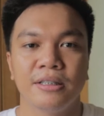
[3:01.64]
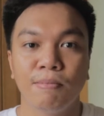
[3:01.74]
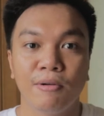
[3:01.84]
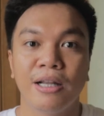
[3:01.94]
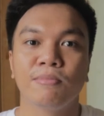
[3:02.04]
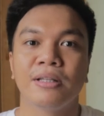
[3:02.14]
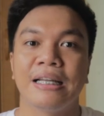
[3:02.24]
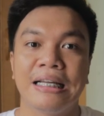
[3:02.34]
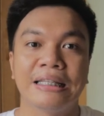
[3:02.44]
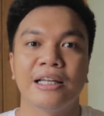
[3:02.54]
simulan mo
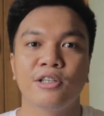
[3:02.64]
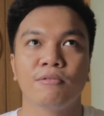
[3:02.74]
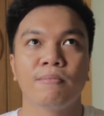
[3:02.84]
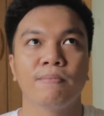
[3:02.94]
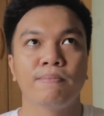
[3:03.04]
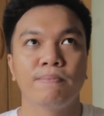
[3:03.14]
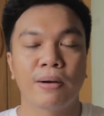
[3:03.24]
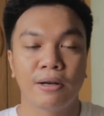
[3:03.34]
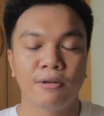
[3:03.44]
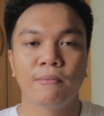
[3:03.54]
na liitan yung
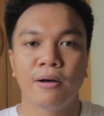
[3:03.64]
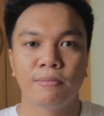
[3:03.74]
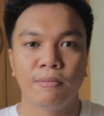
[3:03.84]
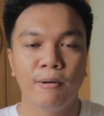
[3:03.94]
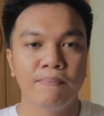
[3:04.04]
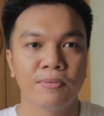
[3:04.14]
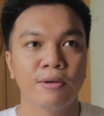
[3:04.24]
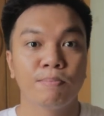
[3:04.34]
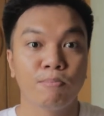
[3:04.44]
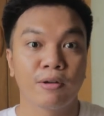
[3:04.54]

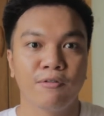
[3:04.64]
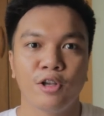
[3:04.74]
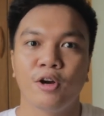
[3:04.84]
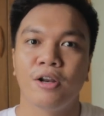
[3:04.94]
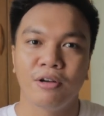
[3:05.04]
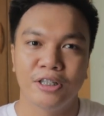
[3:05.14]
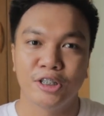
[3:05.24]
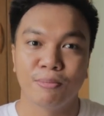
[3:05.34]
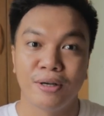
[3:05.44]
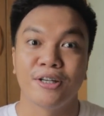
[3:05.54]
portfolio
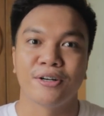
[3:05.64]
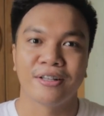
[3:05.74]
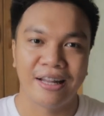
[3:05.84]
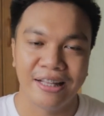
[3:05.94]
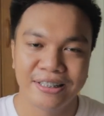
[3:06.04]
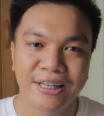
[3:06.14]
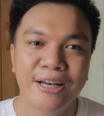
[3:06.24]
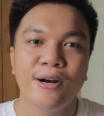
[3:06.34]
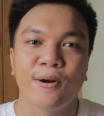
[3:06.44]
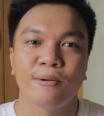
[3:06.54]
allocation mo in your trades.
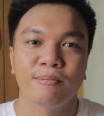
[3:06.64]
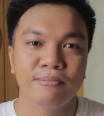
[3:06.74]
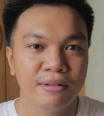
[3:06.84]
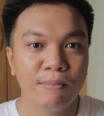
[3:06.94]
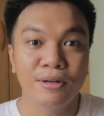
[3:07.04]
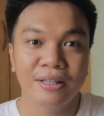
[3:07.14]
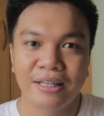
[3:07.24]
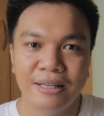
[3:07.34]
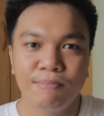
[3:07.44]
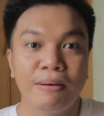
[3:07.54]
Or number
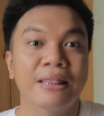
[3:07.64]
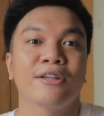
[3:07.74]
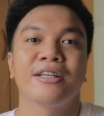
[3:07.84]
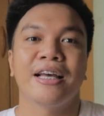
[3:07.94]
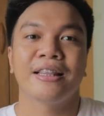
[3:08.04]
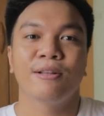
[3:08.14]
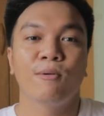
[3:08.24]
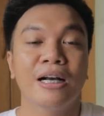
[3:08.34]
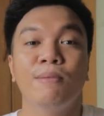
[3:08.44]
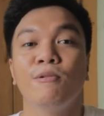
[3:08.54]
3, better yet,
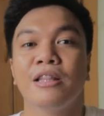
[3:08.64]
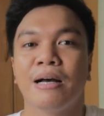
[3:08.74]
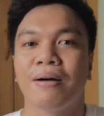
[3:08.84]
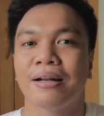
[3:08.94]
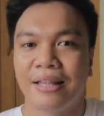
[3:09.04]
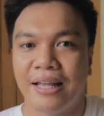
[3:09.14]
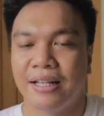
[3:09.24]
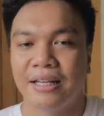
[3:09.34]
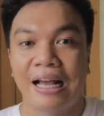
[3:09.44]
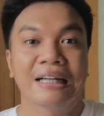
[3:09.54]
huwag ka muna
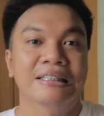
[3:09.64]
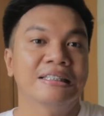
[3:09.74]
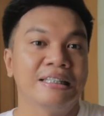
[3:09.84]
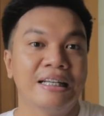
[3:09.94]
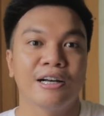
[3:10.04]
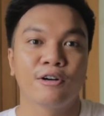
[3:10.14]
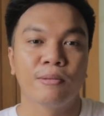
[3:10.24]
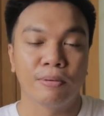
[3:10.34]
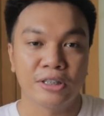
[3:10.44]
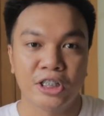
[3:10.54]
mag-trade. Cash is still a
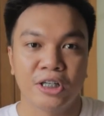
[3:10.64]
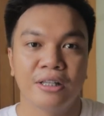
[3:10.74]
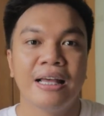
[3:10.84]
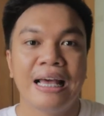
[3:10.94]
good position